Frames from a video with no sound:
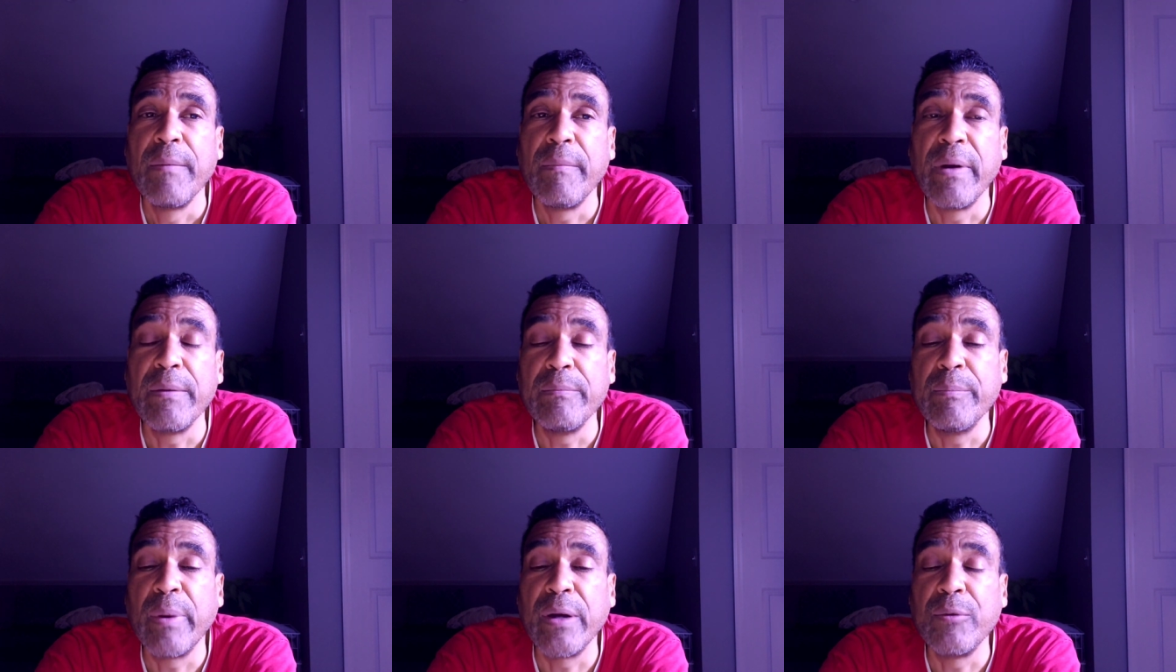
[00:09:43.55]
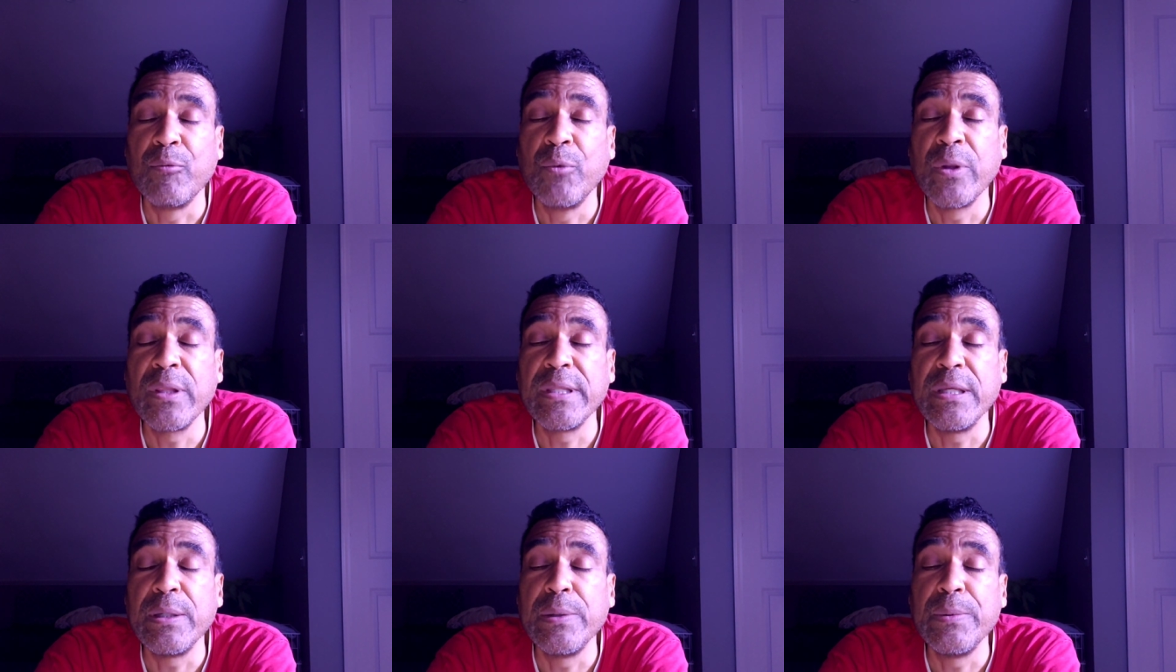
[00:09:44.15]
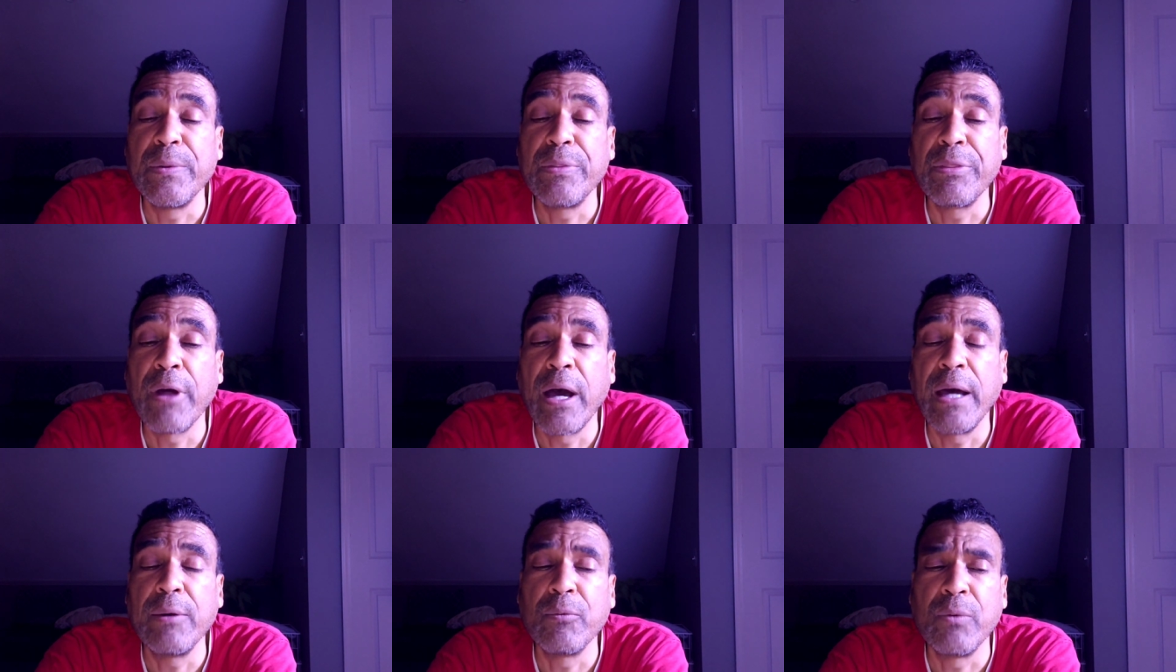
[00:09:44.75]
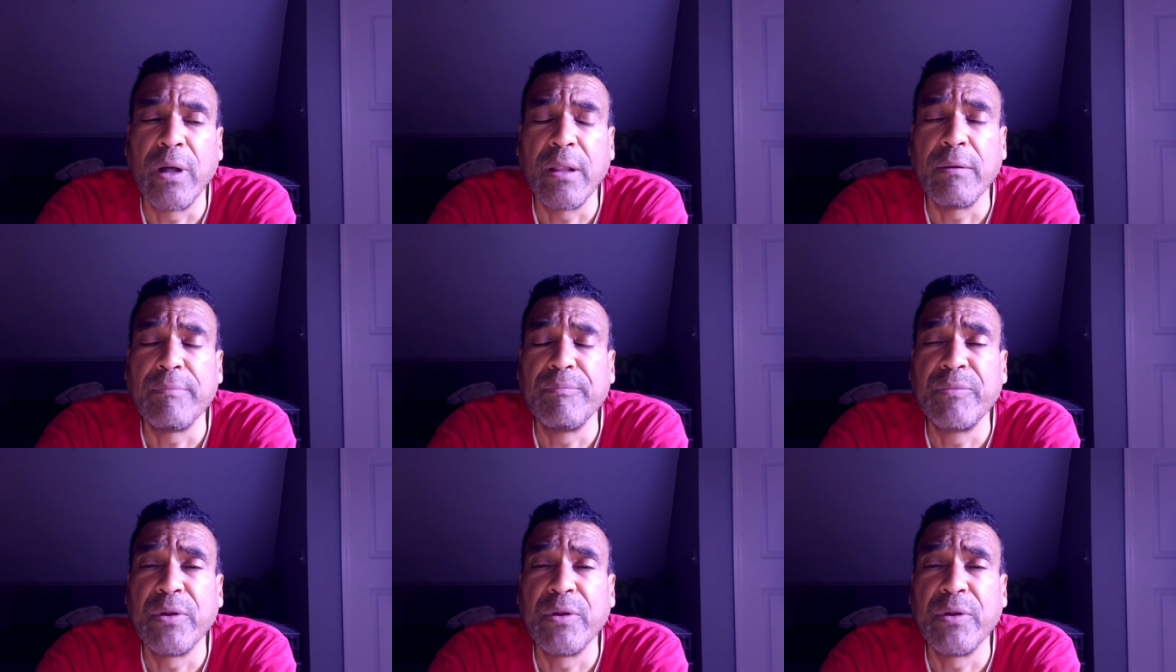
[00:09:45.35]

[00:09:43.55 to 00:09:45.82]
But, but really, he thought, well,